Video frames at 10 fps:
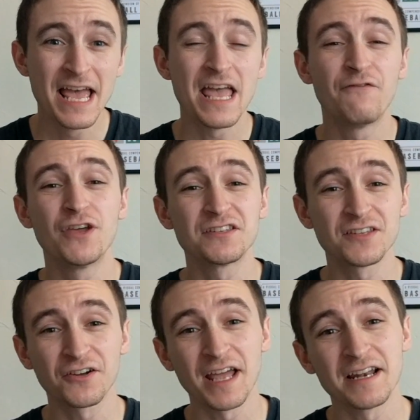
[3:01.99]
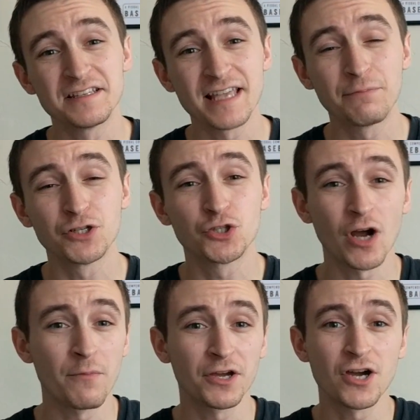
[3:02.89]
If you get stuck on any step, just
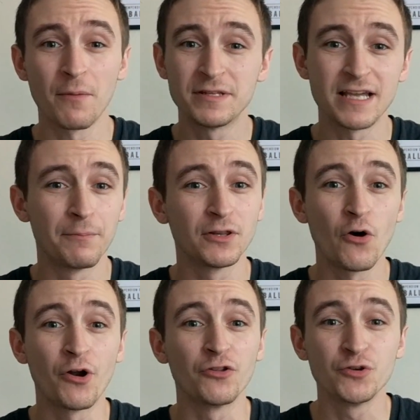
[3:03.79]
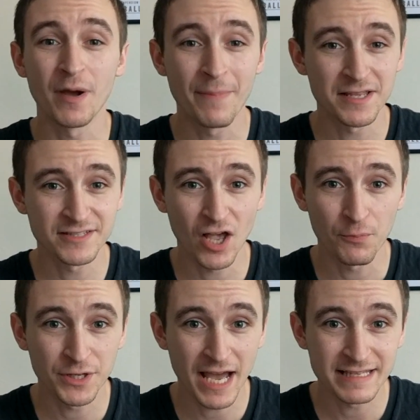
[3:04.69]
drop me a comment down below and I'll do my best to
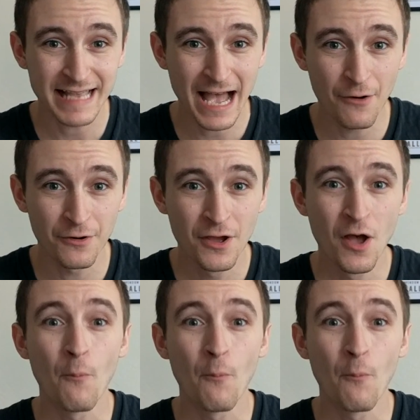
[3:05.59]
help you guys out.